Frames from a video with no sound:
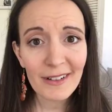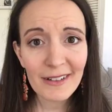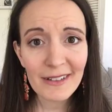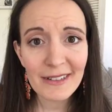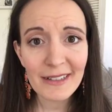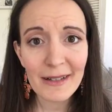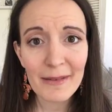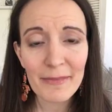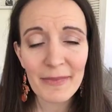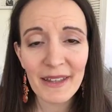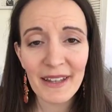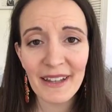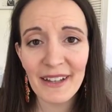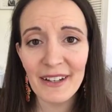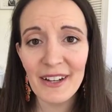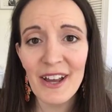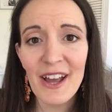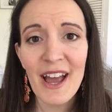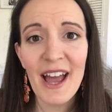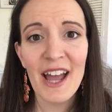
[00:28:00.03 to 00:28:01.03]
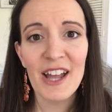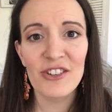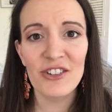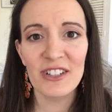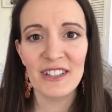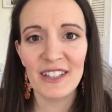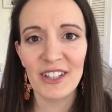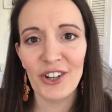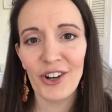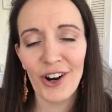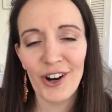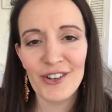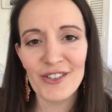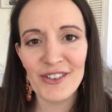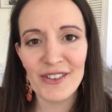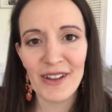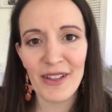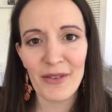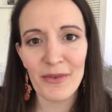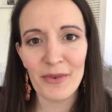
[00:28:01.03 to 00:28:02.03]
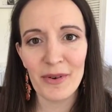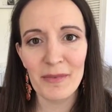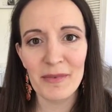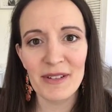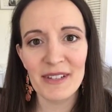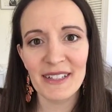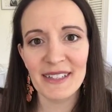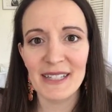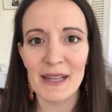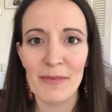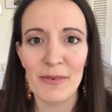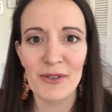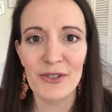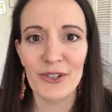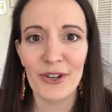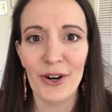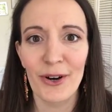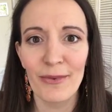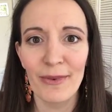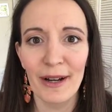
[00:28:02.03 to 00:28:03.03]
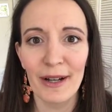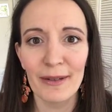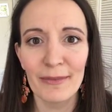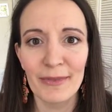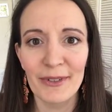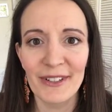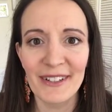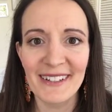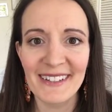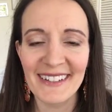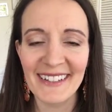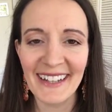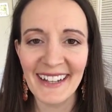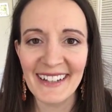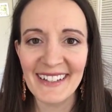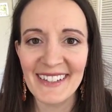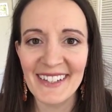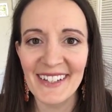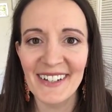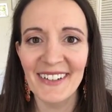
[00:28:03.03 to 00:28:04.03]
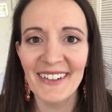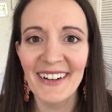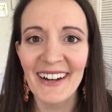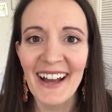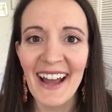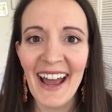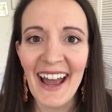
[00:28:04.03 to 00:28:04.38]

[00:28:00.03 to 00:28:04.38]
on something, and just encourage another woman to step into her wild beauty today too.